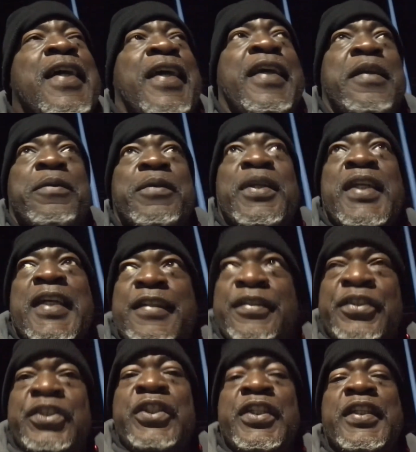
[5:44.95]
And I'm glad
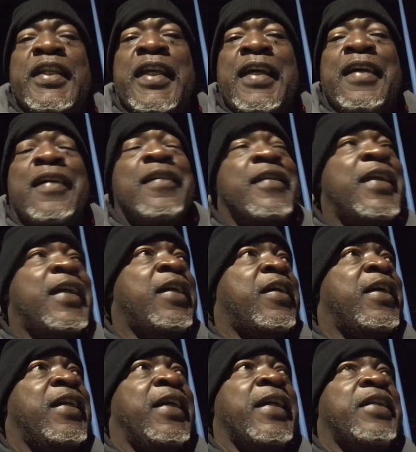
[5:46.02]
to see that.
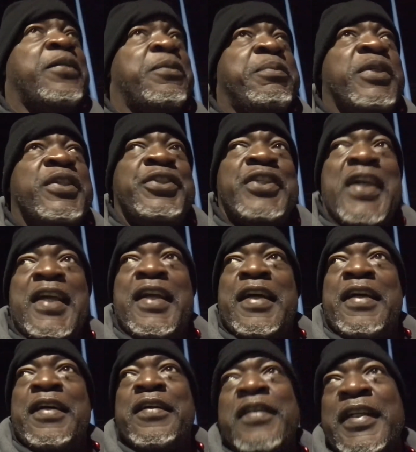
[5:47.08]
Now, I like to put a shout
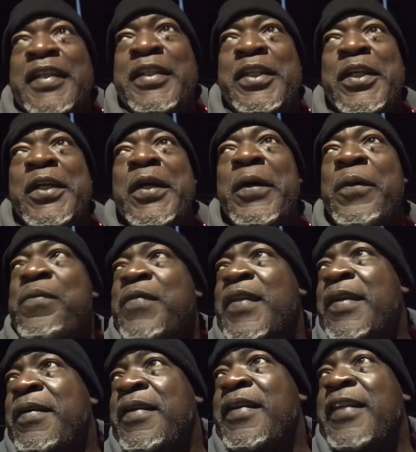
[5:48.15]
out, you know,
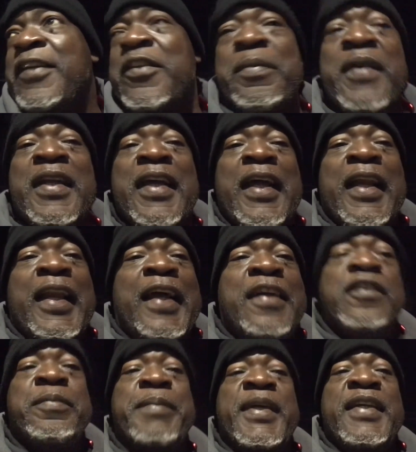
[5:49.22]
there's a lot
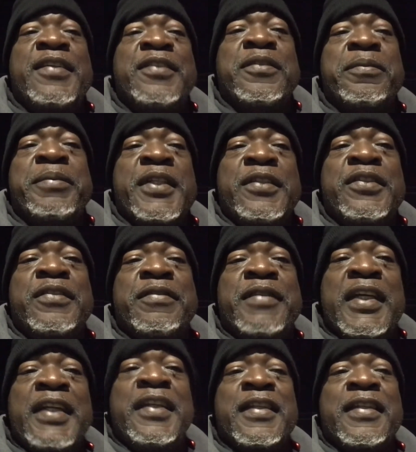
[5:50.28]
of space in
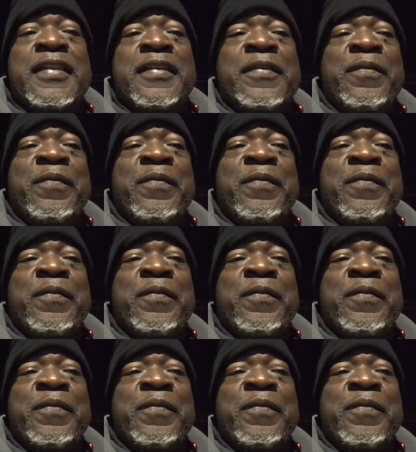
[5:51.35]
Pennsylvania.